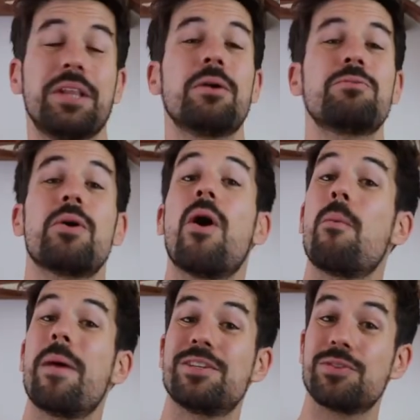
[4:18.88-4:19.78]
it comes to how
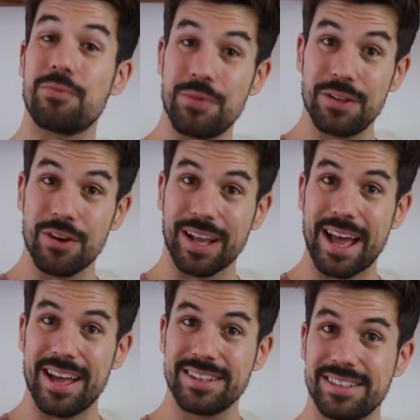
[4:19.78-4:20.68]
much to feed our
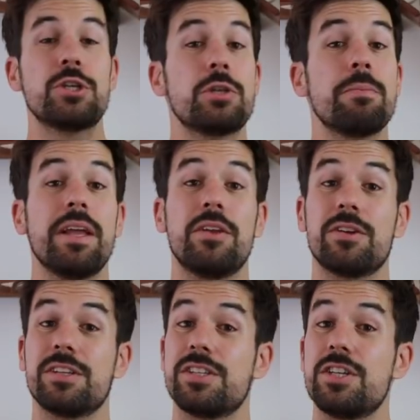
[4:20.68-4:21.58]
cats, you should make
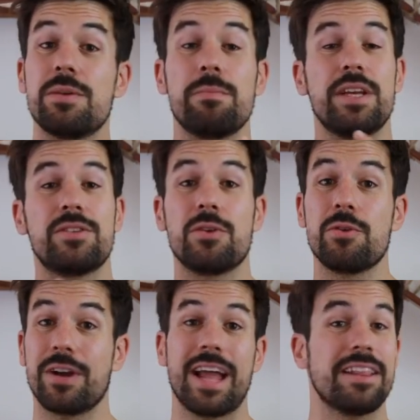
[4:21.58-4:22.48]
your decision based on
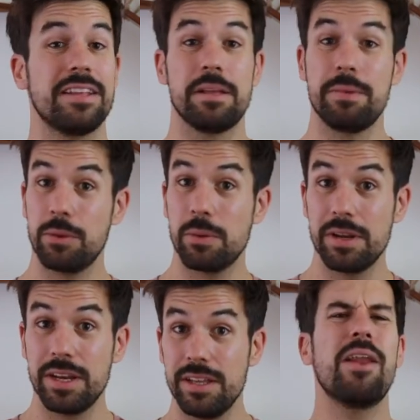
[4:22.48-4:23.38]
your cat
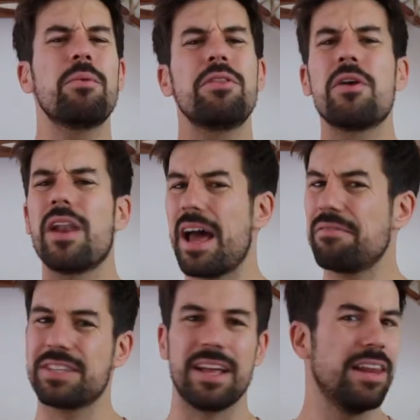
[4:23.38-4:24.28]
individual needs, along with your
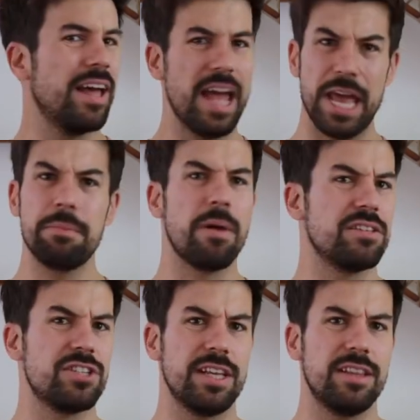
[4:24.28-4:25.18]
lifestyle and
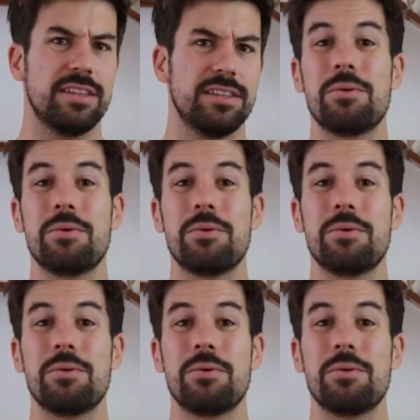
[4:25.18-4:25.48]
budget.